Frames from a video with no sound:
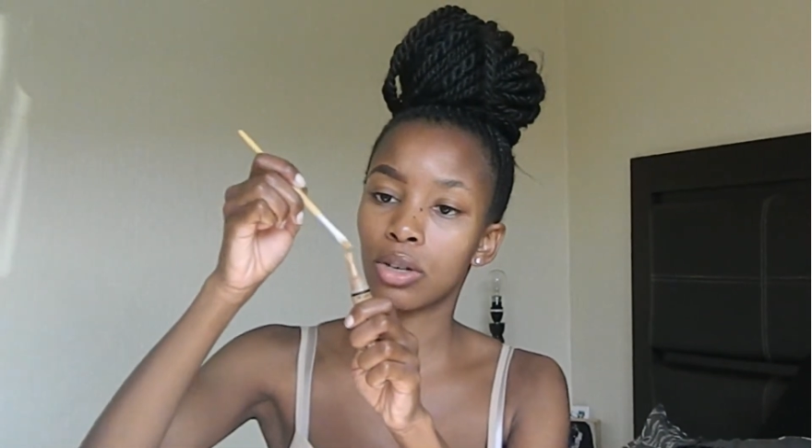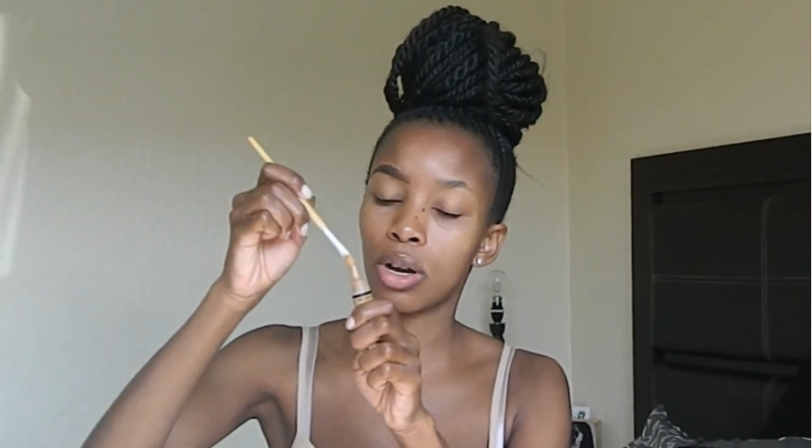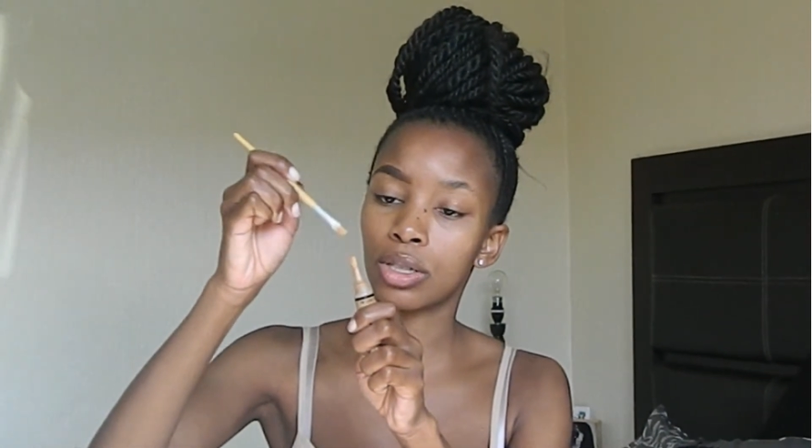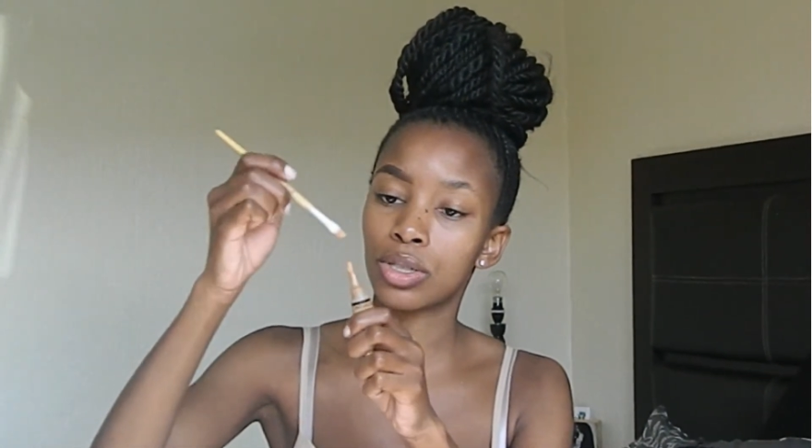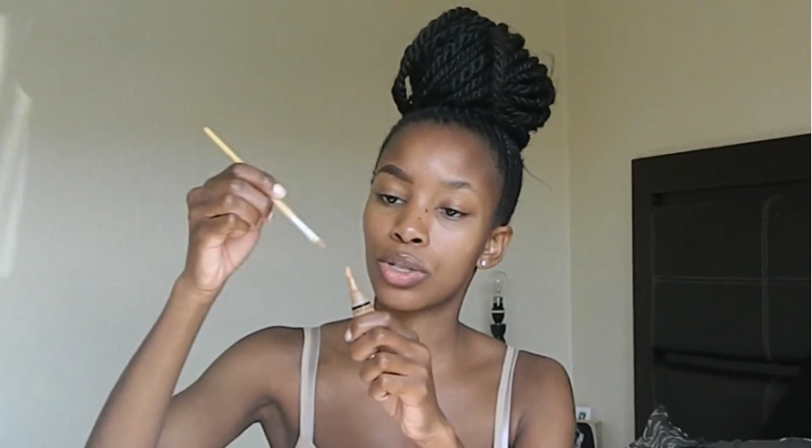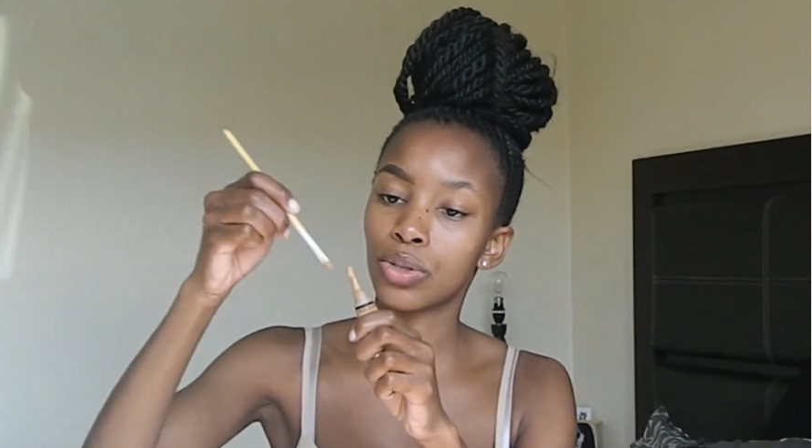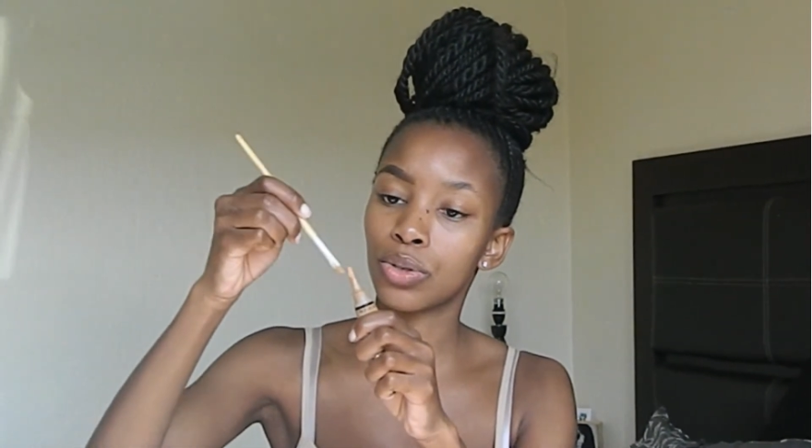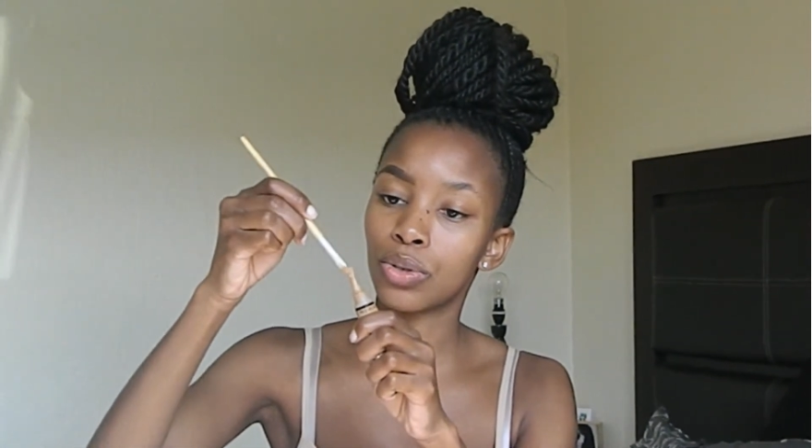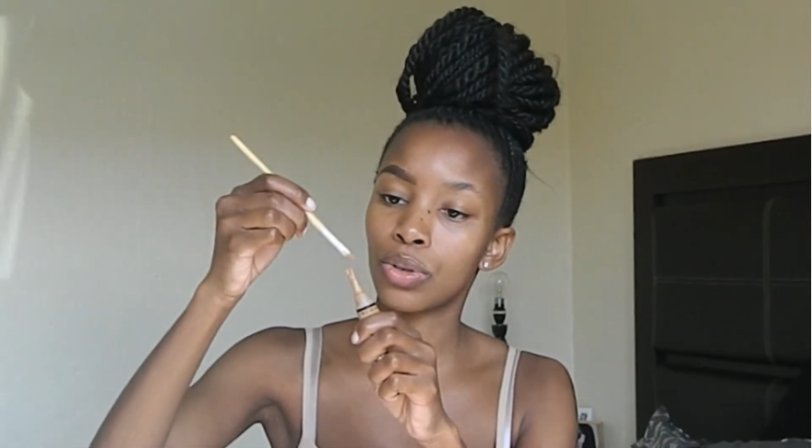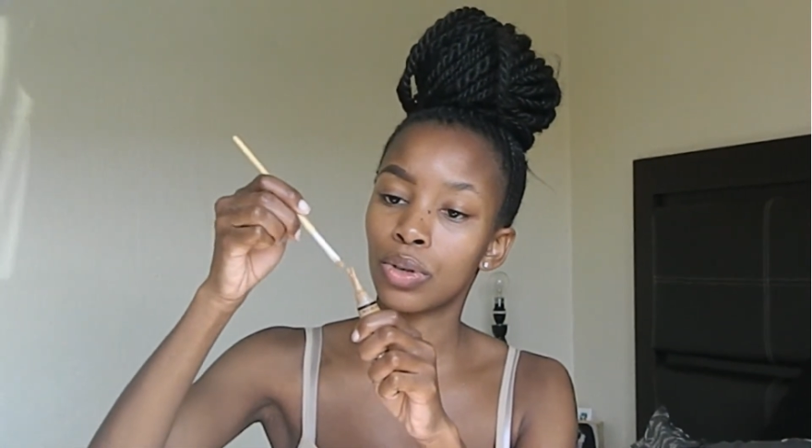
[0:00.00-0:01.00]

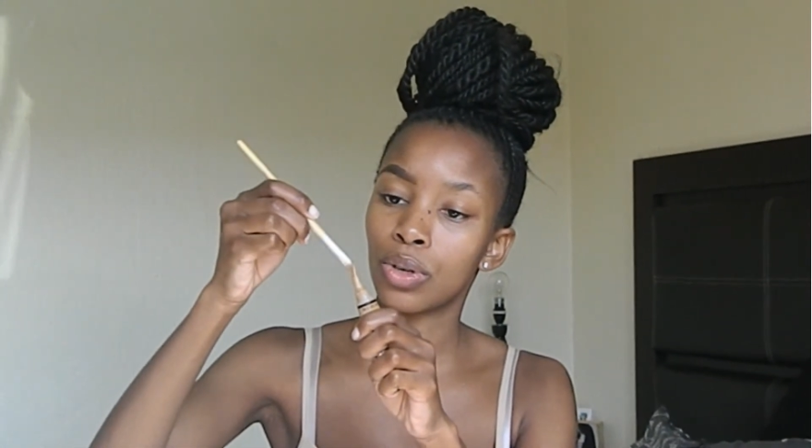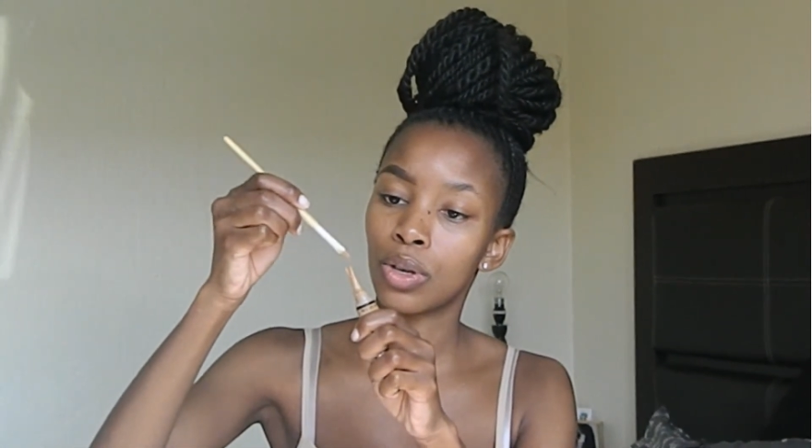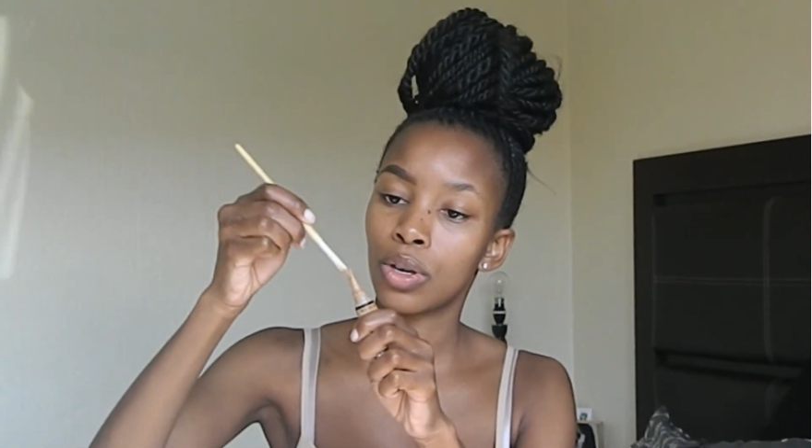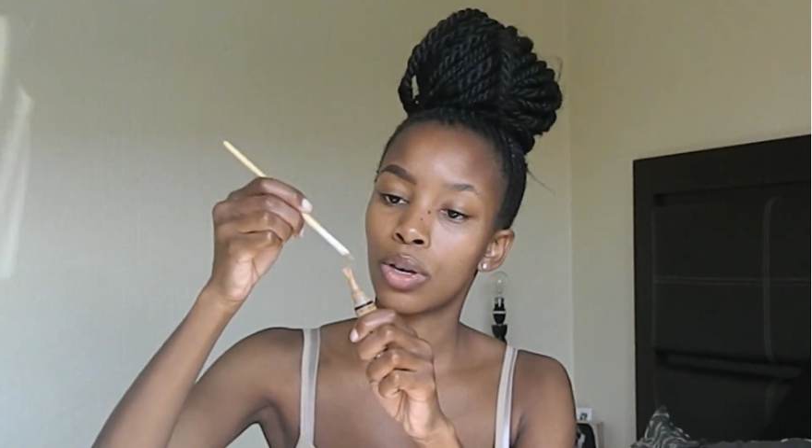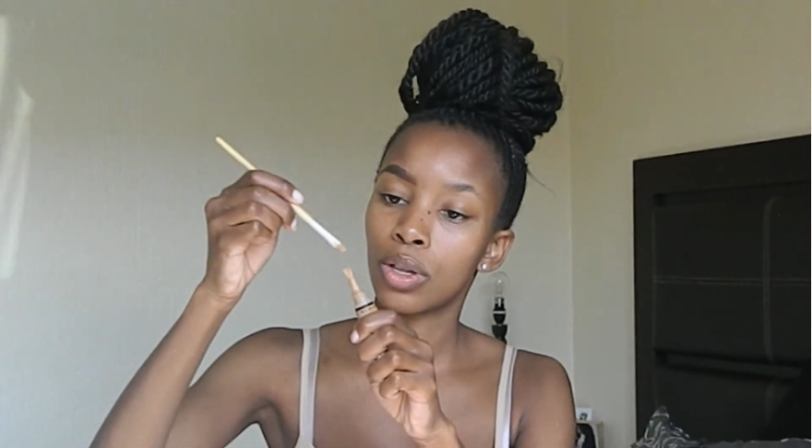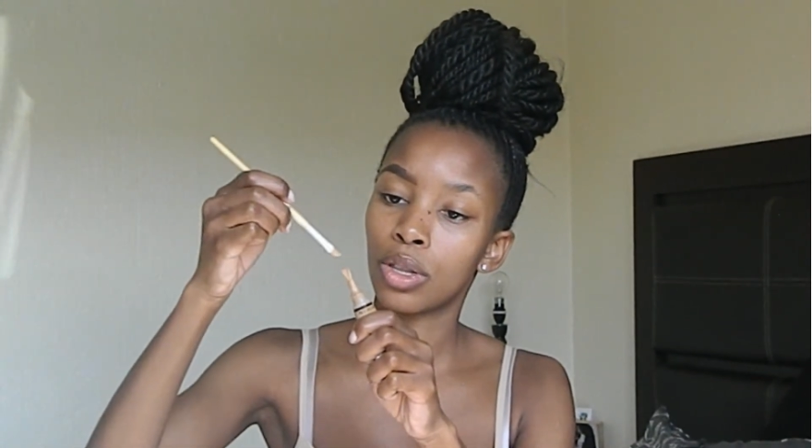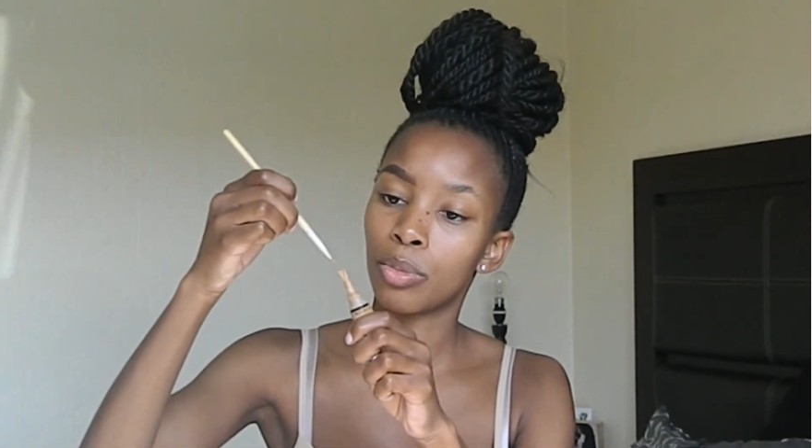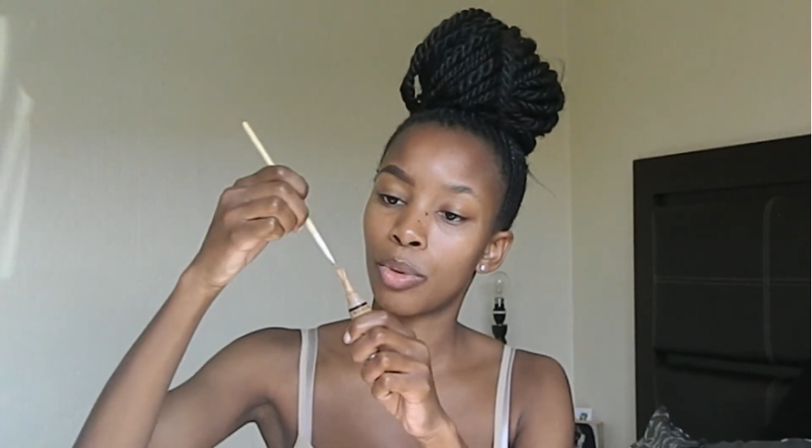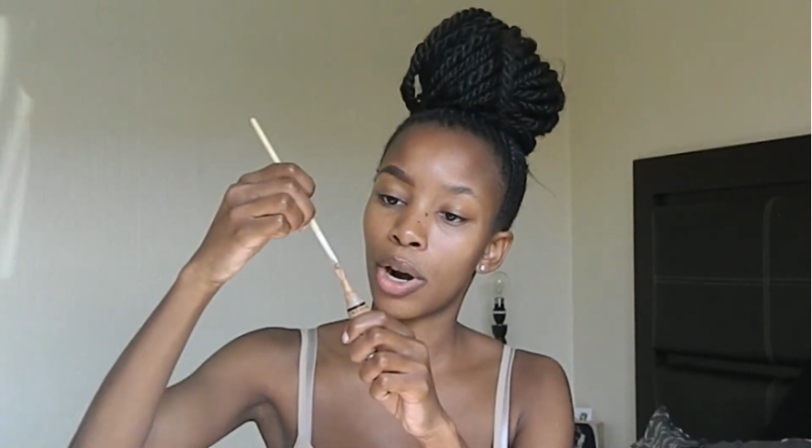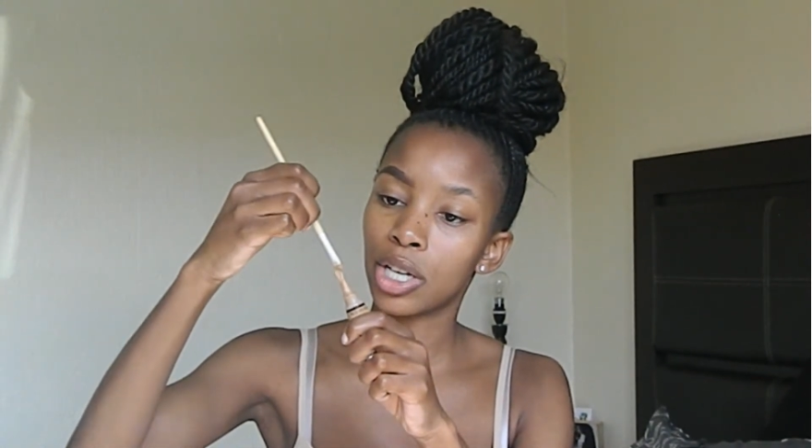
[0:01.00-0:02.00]
onto the
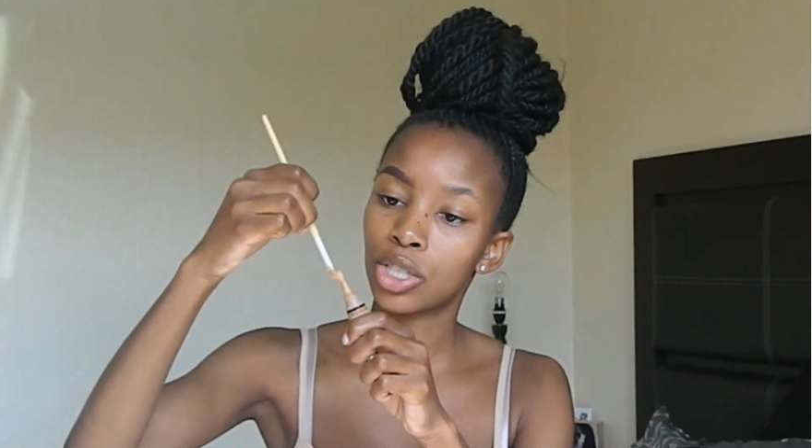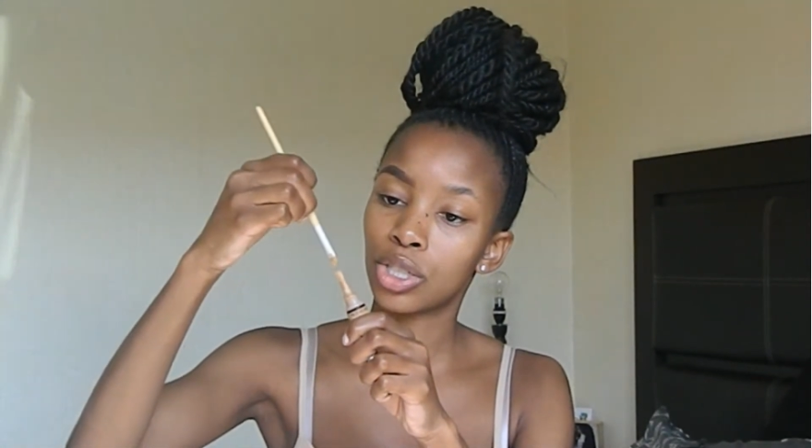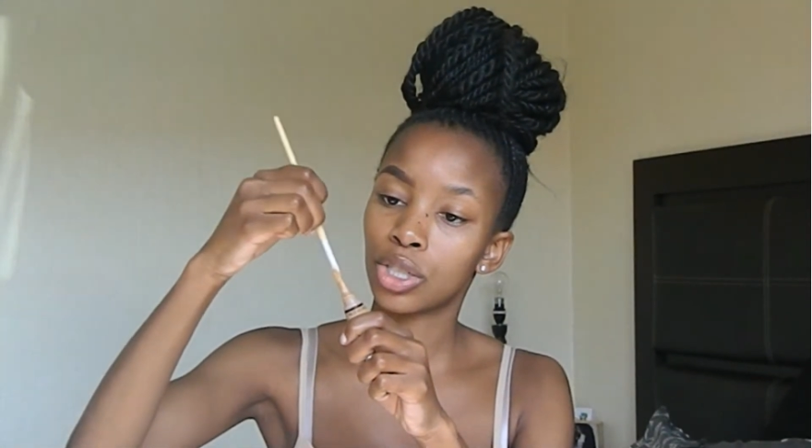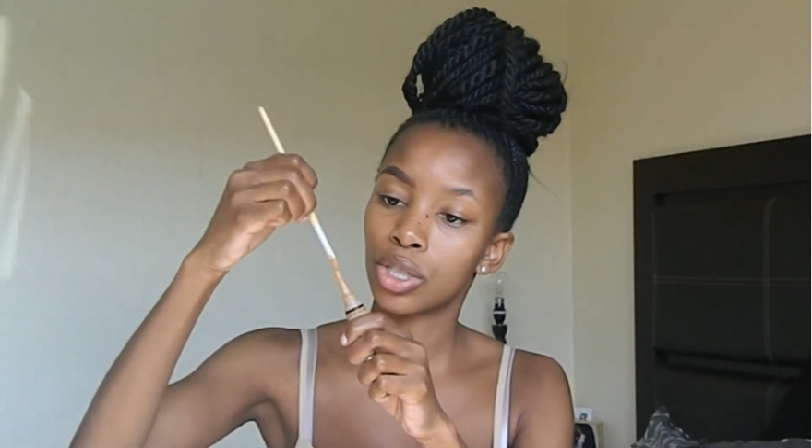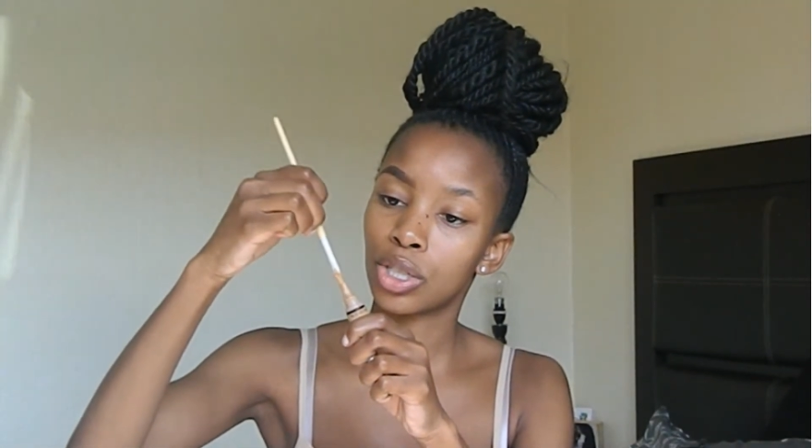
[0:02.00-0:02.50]
brush